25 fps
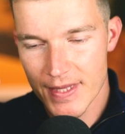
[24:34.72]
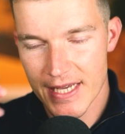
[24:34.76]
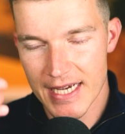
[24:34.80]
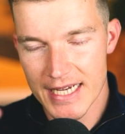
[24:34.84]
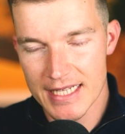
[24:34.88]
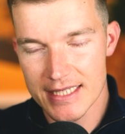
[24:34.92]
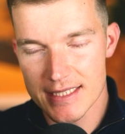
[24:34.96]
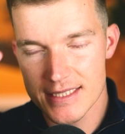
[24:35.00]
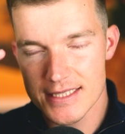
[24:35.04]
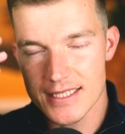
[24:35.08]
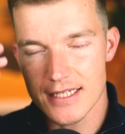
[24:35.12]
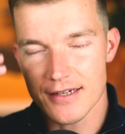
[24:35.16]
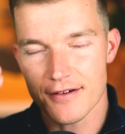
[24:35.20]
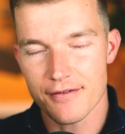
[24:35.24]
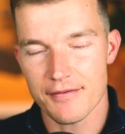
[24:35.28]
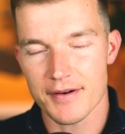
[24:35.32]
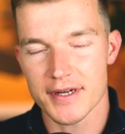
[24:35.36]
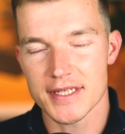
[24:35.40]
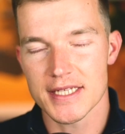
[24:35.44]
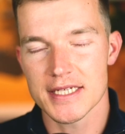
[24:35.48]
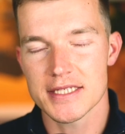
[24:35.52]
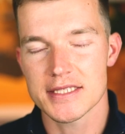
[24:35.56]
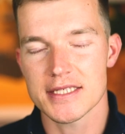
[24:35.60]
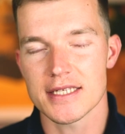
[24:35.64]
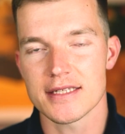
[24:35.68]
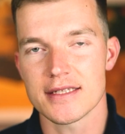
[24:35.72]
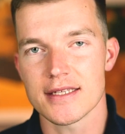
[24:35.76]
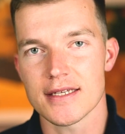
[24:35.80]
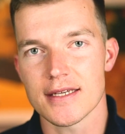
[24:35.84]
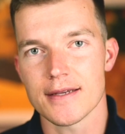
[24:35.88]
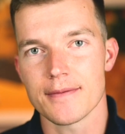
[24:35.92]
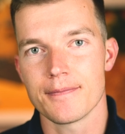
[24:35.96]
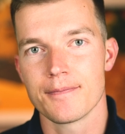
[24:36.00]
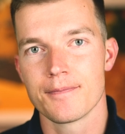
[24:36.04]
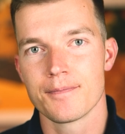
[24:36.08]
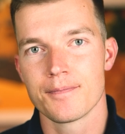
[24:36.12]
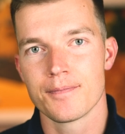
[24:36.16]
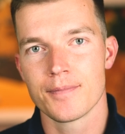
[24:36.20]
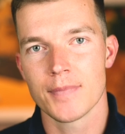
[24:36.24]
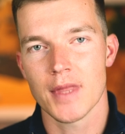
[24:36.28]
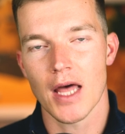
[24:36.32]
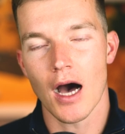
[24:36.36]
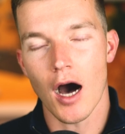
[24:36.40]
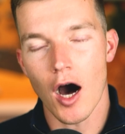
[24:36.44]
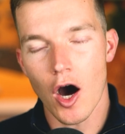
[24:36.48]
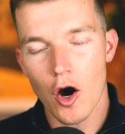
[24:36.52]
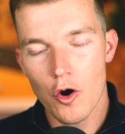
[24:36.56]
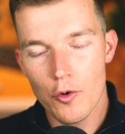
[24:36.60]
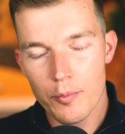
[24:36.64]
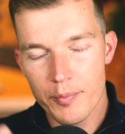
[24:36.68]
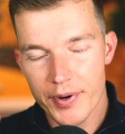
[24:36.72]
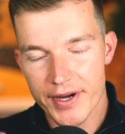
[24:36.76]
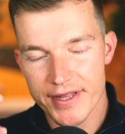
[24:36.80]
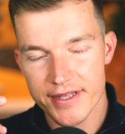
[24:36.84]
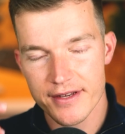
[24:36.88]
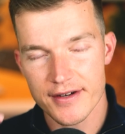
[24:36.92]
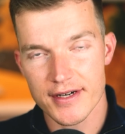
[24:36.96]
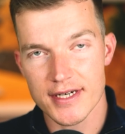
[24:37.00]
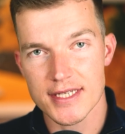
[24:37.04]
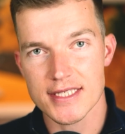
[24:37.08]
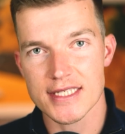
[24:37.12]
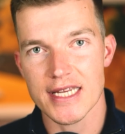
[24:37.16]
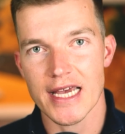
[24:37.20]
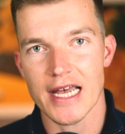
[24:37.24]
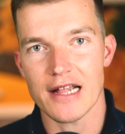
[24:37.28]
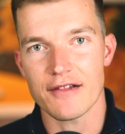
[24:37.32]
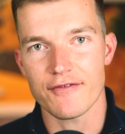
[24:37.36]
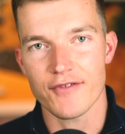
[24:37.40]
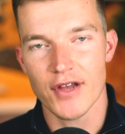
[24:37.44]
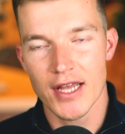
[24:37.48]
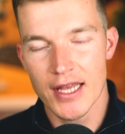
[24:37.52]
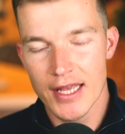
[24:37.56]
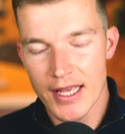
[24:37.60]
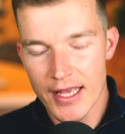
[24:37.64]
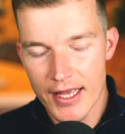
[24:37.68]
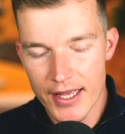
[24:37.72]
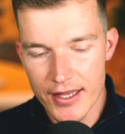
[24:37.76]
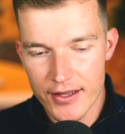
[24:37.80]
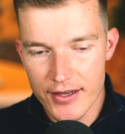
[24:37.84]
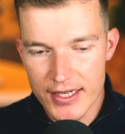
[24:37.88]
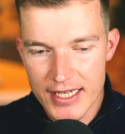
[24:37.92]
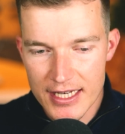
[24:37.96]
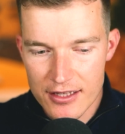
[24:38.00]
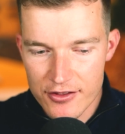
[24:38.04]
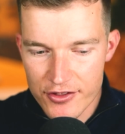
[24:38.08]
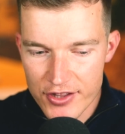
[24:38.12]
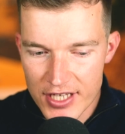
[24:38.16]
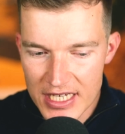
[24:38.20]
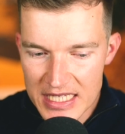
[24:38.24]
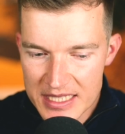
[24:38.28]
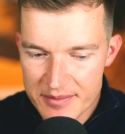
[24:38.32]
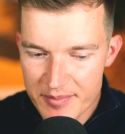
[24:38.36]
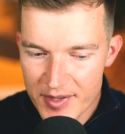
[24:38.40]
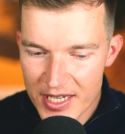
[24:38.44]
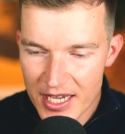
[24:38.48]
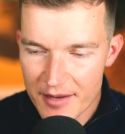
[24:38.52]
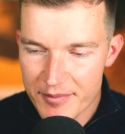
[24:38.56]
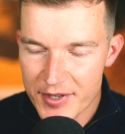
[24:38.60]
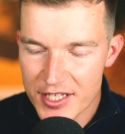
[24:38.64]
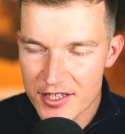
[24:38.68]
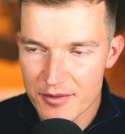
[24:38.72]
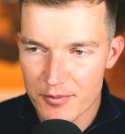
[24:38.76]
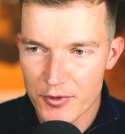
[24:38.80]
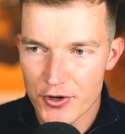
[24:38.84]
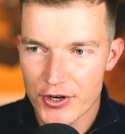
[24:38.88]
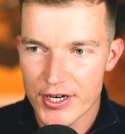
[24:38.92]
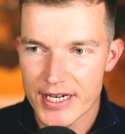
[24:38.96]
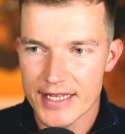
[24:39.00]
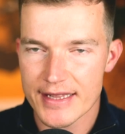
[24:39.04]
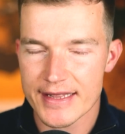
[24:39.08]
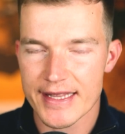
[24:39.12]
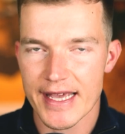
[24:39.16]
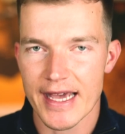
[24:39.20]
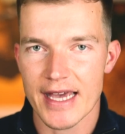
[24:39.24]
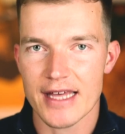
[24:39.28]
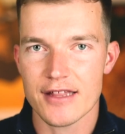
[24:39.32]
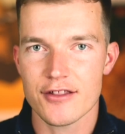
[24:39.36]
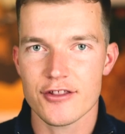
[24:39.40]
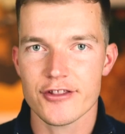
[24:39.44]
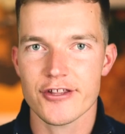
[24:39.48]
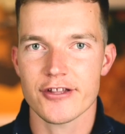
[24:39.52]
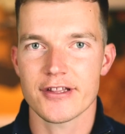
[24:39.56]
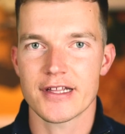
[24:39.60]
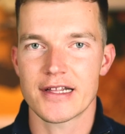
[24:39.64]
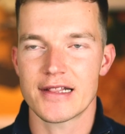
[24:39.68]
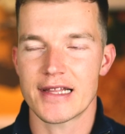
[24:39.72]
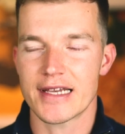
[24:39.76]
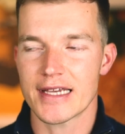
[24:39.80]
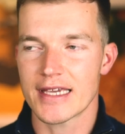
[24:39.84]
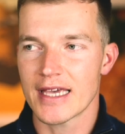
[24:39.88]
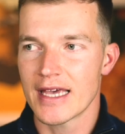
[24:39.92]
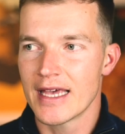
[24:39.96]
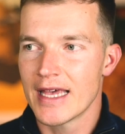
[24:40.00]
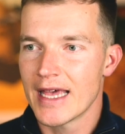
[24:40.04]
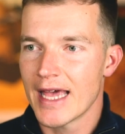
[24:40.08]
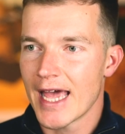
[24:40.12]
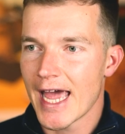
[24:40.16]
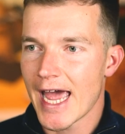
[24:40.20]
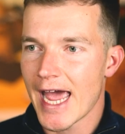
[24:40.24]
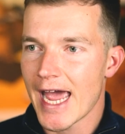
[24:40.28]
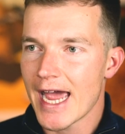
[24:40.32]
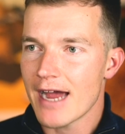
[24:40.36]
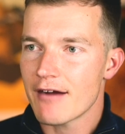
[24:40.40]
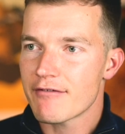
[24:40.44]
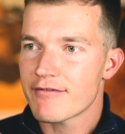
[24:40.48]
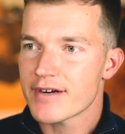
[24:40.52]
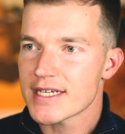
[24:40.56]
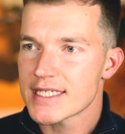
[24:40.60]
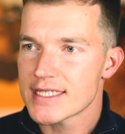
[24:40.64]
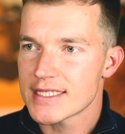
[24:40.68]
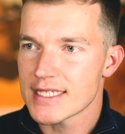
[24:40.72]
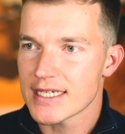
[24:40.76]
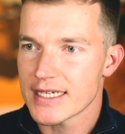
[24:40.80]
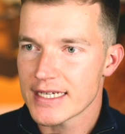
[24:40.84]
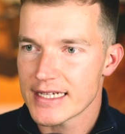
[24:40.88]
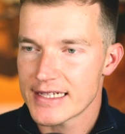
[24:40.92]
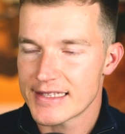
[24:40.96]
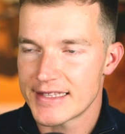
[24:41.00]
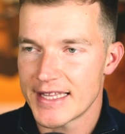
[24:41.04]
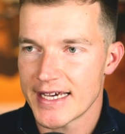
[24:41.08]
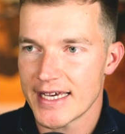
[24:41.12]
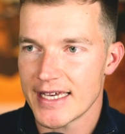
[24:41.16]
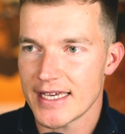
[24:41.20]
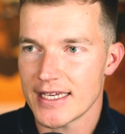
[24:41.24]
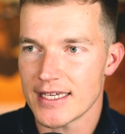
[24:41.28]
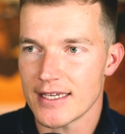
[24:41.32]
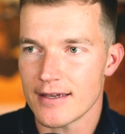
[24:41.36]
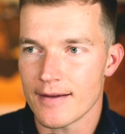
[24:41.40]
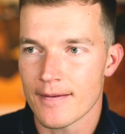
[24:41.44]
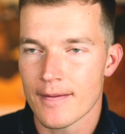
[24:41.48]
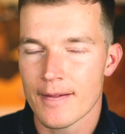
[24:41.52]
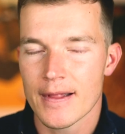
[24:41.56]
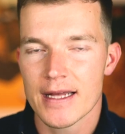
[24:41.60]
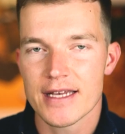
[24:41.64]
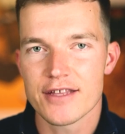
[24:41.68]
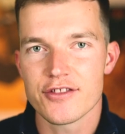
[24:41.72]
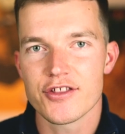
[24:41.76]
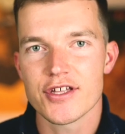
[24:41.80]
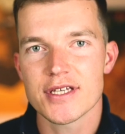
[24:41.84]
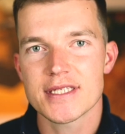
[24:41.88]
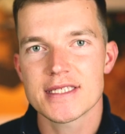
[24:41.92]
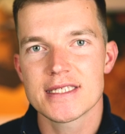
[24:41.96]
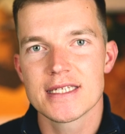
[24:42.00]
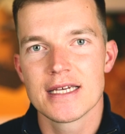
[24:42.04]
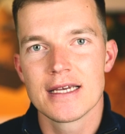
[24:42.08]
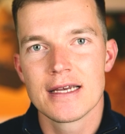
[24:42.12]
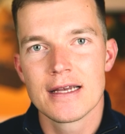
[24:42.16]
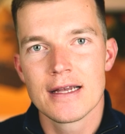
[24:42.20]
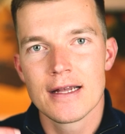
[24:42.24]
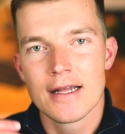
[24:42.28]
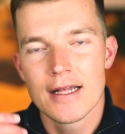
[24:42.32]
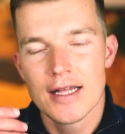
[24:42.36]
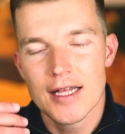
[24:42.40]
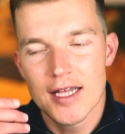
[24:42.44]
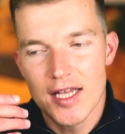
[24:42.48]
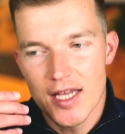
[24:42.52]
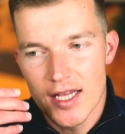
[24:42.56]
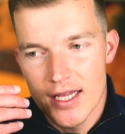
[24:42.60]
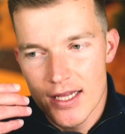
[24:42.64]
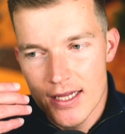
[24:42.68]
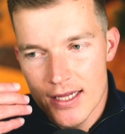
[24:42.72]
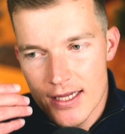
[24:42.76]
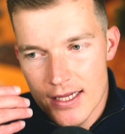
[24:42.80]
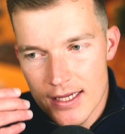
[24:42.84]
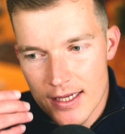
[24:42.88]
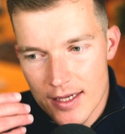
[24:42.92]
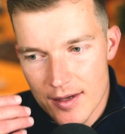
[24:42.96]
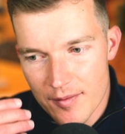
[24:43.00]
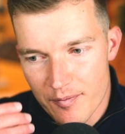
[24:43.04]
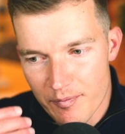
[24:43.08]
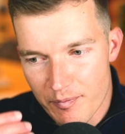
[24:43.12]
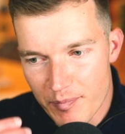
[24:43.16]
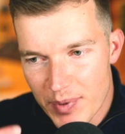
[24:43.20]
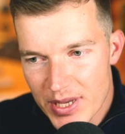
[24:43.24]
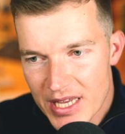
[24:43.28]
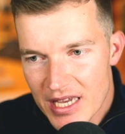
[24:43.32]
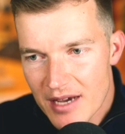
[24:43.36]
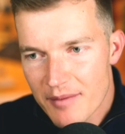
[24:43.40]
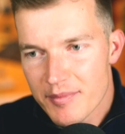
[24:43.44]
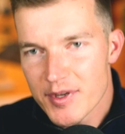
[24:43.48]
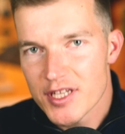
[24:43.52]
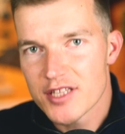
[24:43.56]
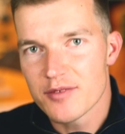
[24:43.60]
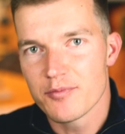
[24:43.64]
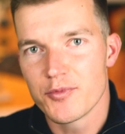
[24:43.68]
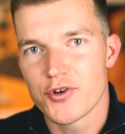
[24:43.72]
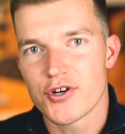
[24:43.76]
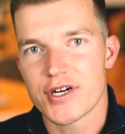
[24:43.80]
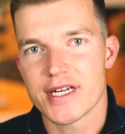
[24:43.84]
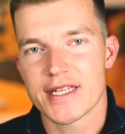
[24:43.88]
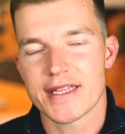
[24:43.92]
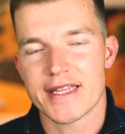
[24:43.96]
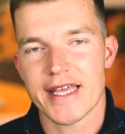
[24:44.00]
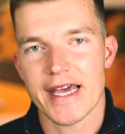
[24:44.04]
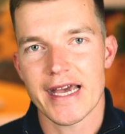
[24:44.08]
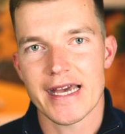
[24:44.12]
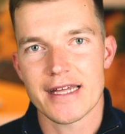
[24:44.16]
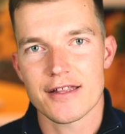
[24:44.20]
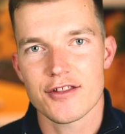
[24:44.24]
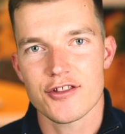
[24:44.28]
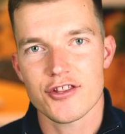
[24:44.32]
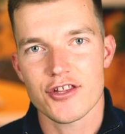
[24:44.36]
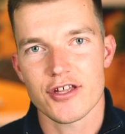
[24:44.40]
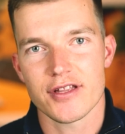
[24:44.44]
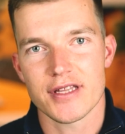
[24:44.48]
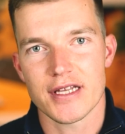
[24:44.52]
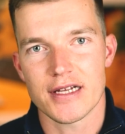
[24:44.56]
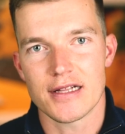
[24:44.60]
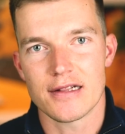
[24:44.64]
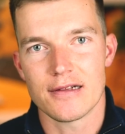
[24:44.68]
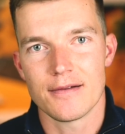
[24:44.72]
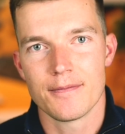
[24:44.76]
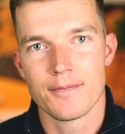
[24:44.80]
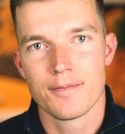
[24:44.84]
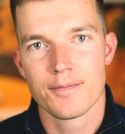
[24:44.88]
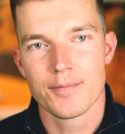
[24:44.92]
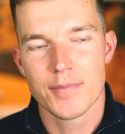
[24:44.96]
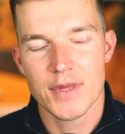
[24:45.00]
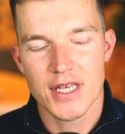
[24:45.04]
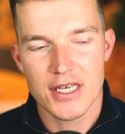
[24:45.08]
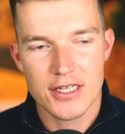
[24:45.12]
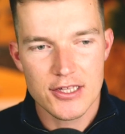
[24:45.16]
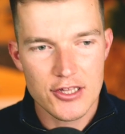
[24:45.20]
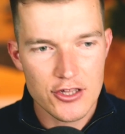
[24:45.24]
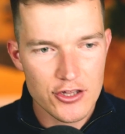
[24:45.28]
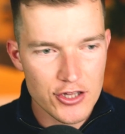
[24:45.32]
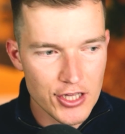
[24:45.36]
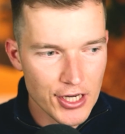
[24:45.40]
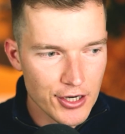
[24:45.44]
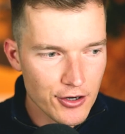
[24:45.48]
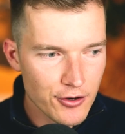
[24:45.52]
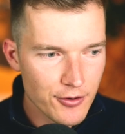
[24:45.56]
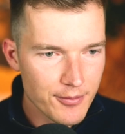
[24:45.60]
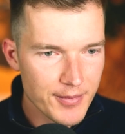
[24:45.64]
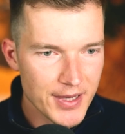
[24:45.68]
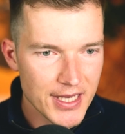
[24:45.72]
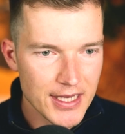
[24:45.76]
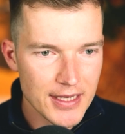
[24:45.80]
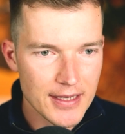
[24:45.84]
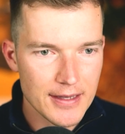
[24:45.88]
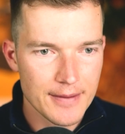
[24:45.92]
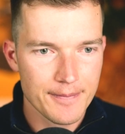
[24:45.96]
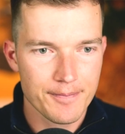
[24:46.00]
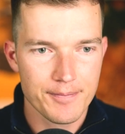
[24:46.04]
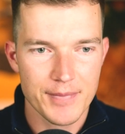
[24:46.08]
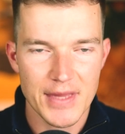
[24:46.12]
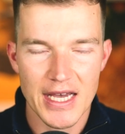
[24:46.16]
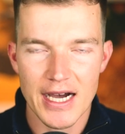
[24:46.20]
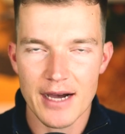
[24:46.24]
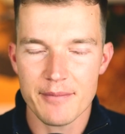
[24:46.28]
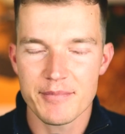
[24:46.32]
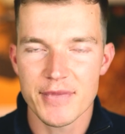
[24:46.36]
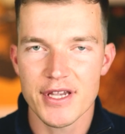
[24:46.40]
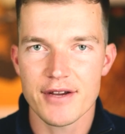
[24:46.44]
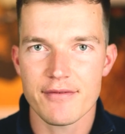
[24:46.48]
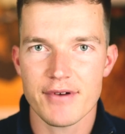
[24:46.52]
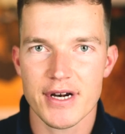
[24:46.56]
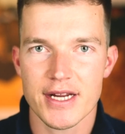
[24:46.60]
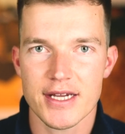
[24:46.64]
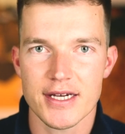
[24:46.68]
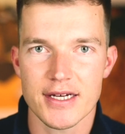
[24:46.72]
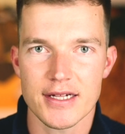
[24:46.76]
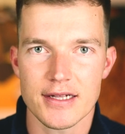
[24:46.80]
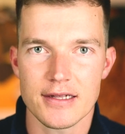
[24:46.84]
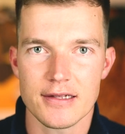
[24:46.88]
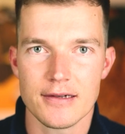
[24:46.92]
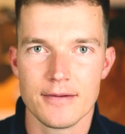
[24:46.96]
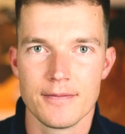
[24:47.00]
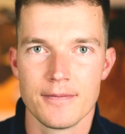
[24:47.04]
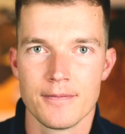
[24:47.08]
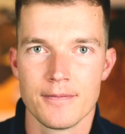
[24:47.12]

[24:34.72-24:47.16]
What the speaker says: and synchronicity. Open yourself. You can just be a bit more intentional. Like, every single day, just be a bit more intentional. Show me a miracle.